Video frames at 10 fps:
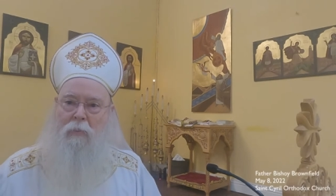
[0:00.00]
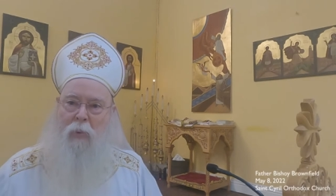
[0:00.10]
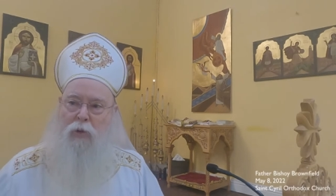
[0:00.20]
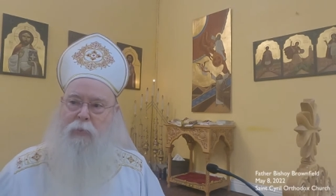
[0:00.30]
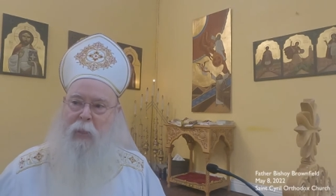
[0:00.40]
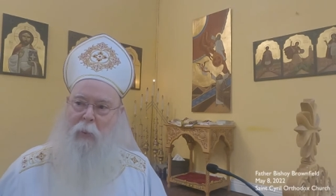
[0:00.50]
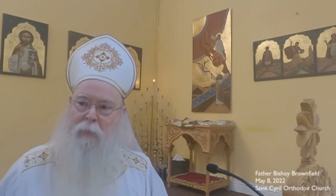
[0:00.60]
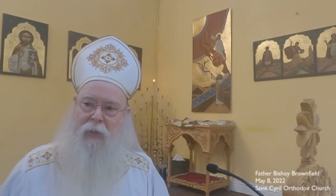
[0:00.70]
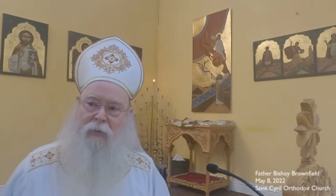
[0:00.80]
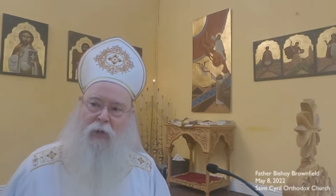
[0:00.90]
Most people
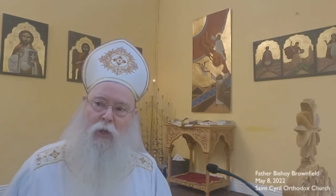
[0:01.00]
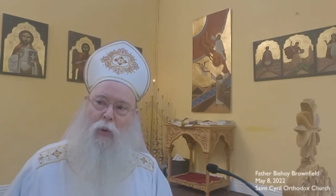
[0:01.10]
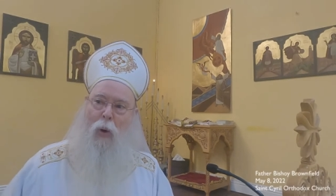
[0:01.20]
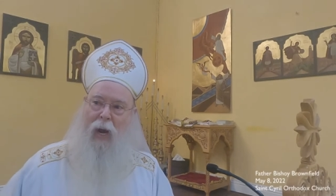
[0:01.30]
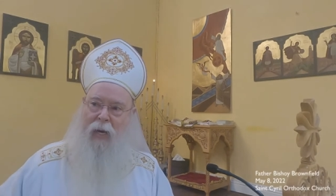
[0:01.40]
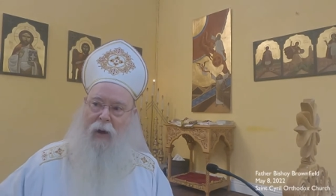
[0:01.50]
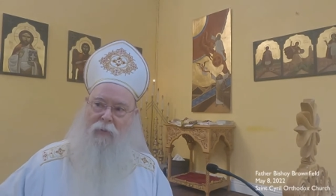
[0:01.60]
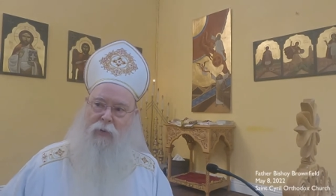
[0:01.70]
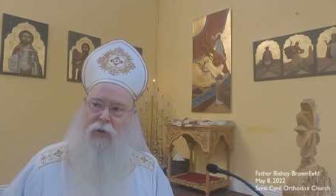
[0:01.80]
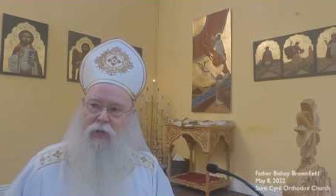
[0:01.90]
put the good wine
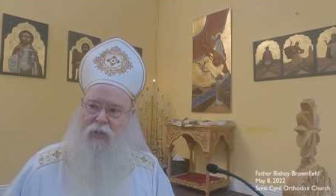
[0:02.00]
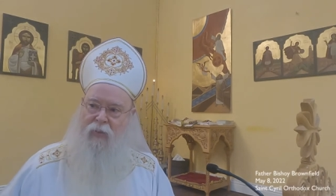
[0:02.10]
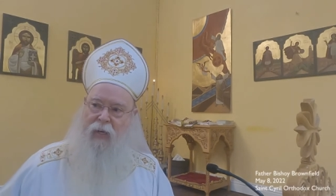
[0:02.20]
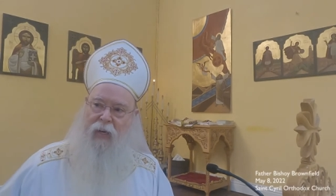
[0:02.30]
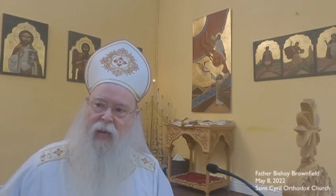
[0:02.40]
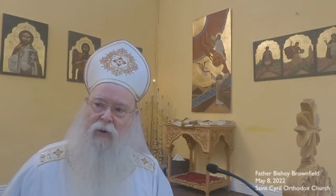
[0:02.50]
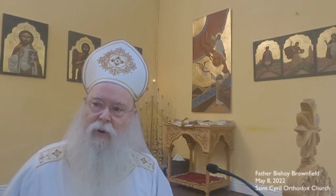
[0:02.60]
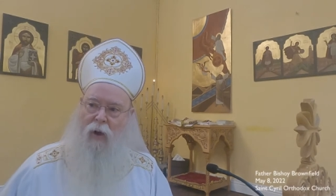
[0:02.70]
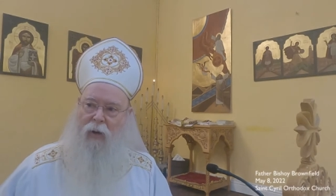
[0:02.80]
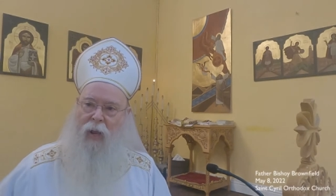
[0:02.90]
out first, and then
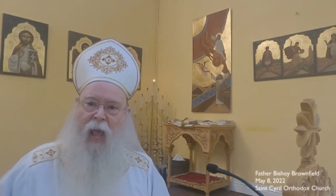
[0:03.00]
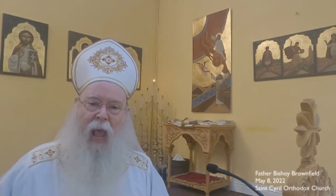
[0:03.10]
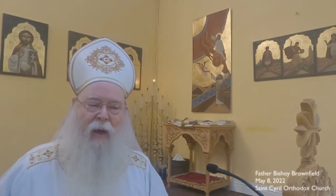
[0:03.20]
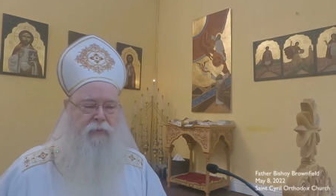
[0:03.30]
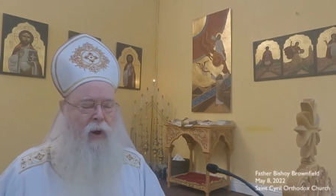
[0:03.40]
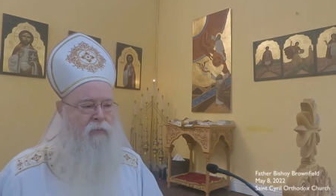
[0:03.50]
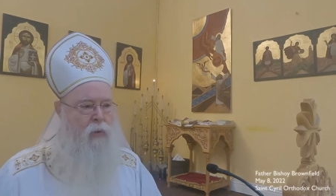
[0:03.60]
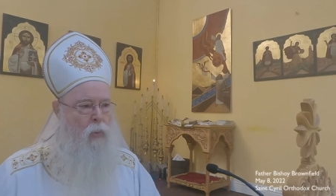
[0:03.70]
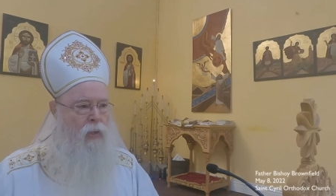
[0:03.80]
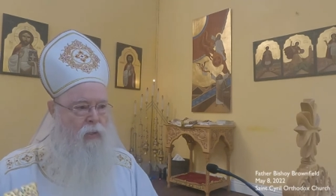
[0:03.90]
later on, after
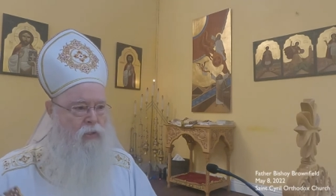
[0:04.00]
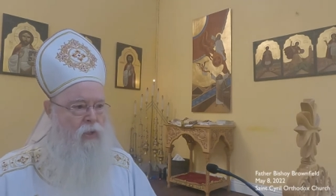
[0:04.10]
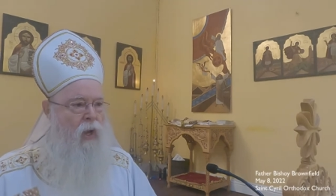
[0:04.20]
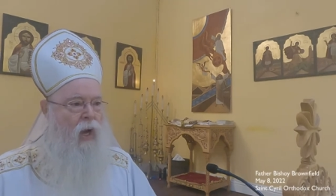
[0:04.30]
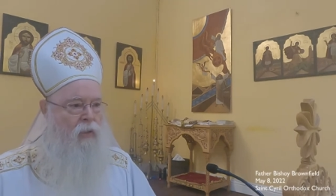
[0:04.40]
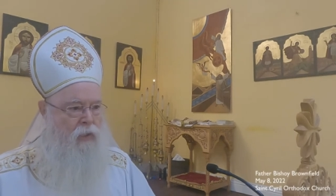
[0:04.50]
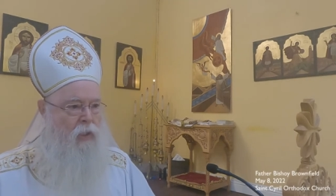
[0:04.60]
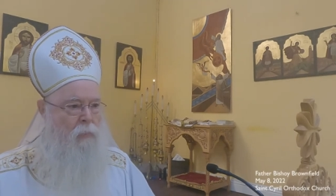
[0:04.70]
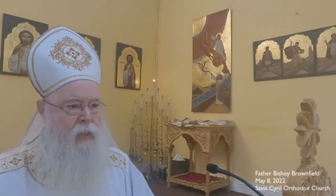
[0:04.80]
everyone is a little